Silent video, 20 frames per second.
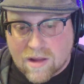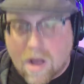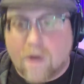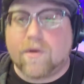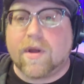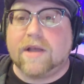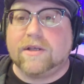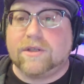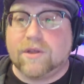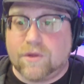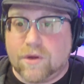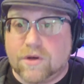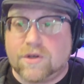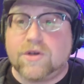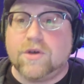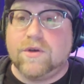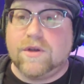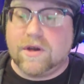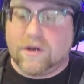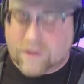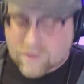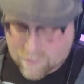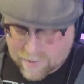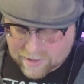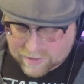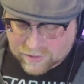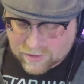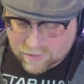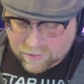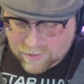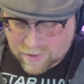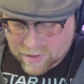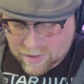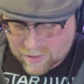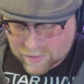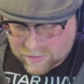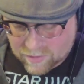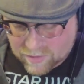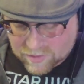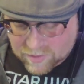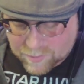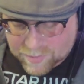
Okay, so they're two years away. So there's a